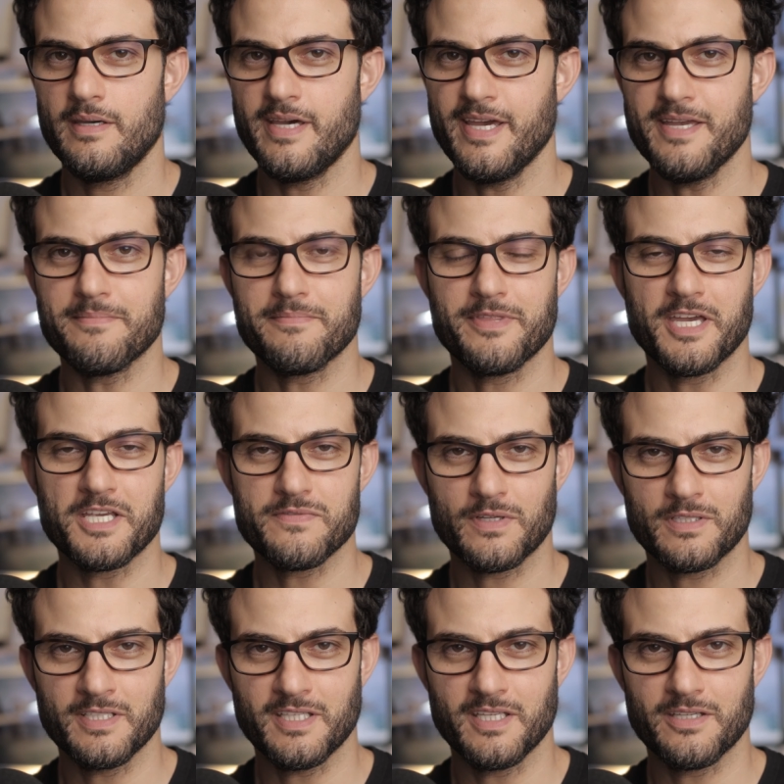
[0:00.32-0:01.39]
Hey, thanks for
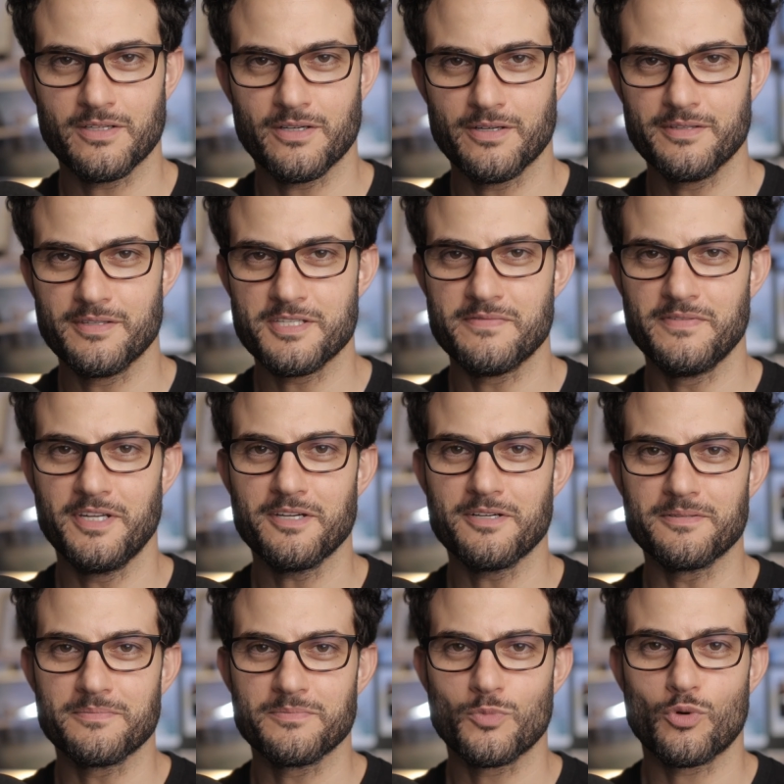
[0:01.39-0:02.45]
clicking on this
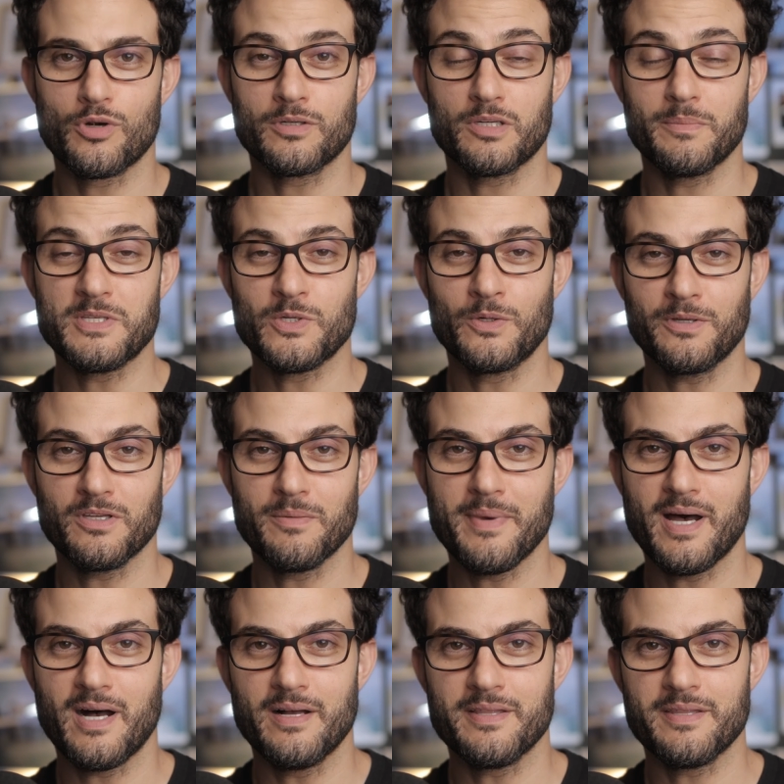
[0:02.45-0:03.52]
video where I'm going to be talking
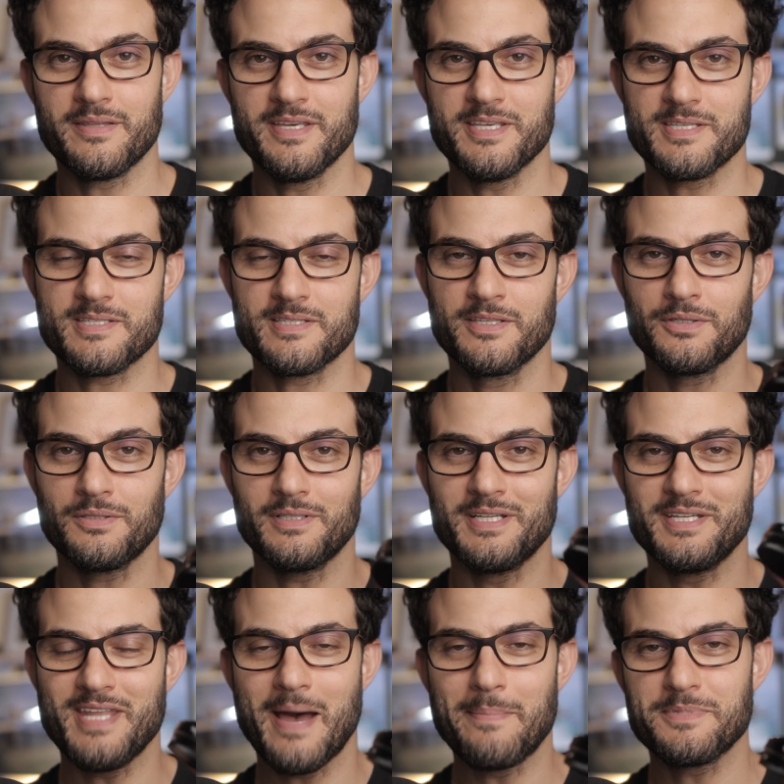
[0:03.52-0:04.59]
about this little
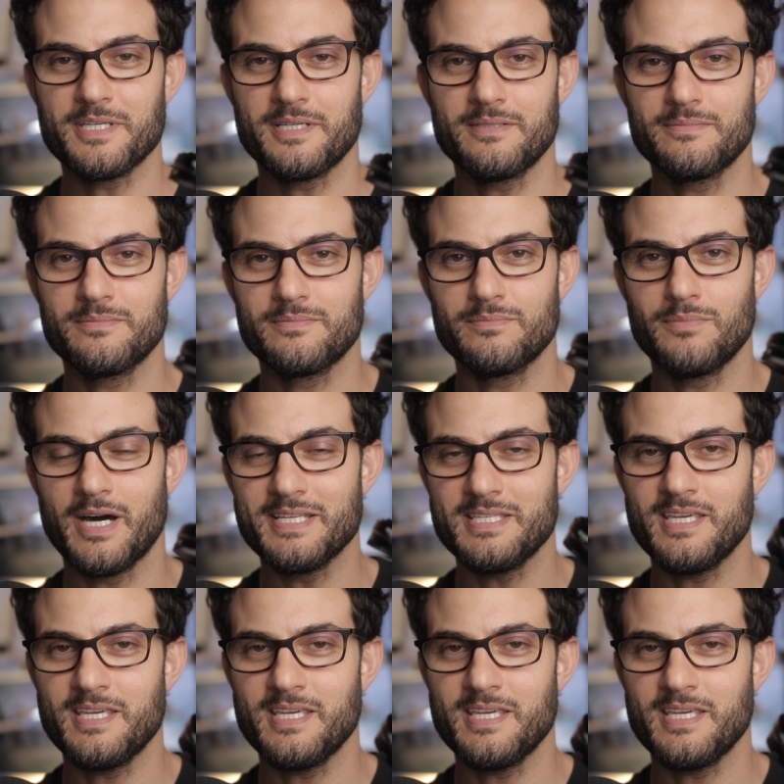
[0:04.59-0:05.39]
adapter by